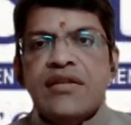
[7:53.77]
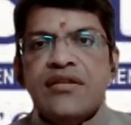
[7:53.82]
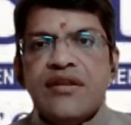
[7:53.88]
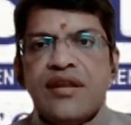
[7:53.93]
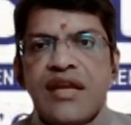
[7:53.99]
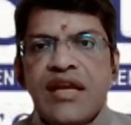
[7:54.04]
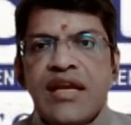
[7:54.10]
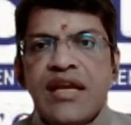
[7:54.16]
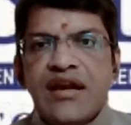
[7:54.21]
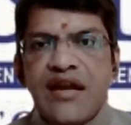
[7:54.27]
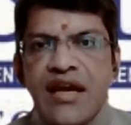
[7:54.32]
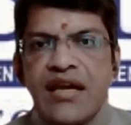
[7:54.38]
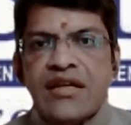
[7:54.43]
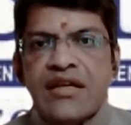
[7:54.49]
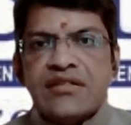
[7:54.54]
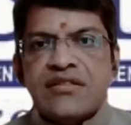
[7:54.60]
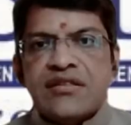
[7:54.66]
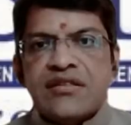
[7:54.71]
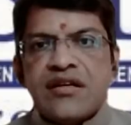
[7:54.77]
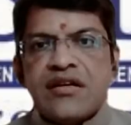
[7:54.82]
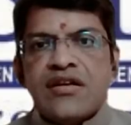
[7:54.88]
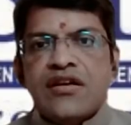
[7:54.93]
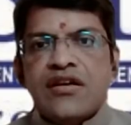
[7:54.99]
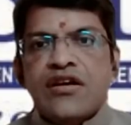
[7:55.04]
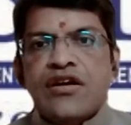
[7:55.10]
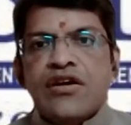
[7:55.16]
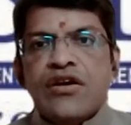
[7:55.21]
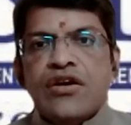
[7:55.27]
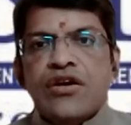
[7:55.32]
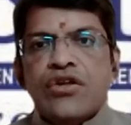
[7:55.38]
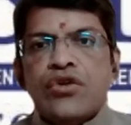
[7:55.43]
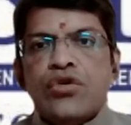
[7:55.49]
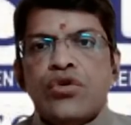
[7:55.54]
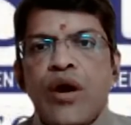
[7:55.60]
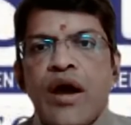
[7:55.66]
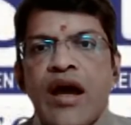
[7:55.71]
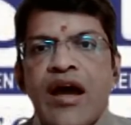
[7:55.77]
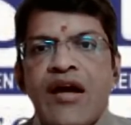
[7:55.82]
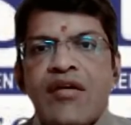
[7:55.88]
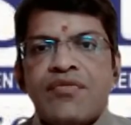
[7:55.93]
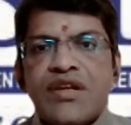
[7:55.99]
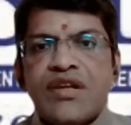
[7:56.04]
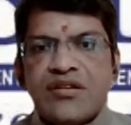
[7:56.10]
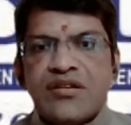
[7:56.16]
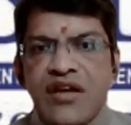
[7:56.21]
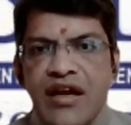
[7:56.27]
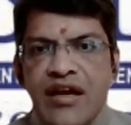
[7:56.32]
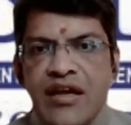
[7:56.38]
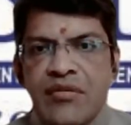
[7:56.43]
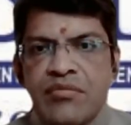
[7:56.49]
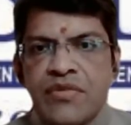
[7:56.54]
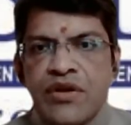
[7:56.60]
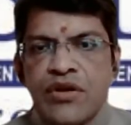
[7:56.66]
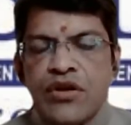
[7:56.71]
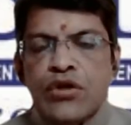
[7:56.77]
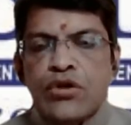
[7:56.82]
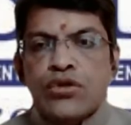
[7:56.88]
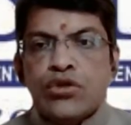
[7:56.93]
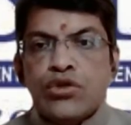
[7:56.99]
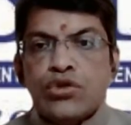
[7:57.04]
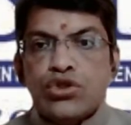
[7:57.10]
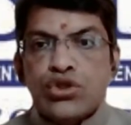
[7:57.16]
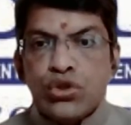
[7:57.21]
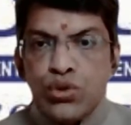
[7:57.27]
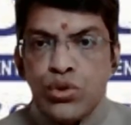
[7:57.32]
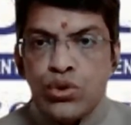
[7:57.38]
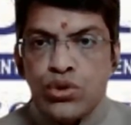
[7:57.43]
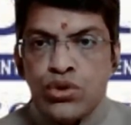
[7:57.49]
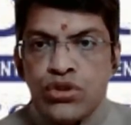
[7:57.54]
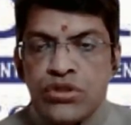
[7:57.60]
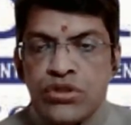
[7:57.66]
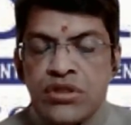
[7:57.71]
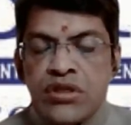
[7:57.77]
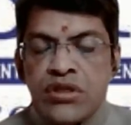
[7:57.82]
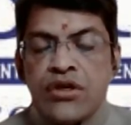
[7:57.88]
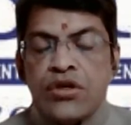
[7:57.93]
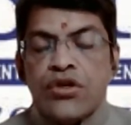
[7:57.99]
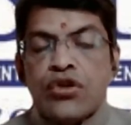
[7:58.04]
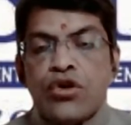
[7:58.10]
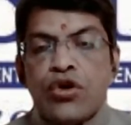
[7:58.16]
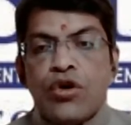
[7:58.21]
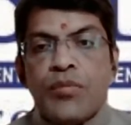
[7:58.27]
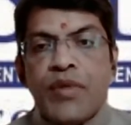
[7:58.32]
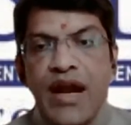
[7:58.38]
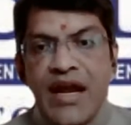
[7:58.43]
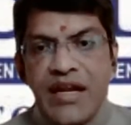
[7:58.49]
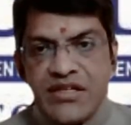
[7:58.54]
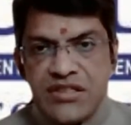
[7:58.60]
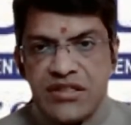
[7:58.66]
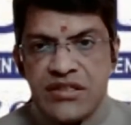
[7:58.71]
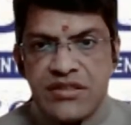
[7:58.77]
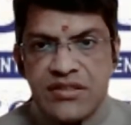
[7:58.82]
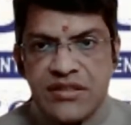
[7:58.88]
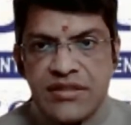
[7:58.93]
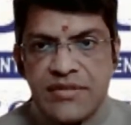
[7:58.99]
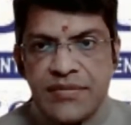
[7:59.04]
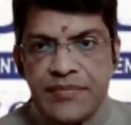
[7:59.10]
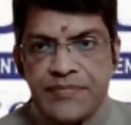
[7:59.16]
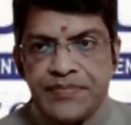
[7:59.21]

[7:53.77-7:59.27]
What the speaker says: 3 days you have the time to choose your branches.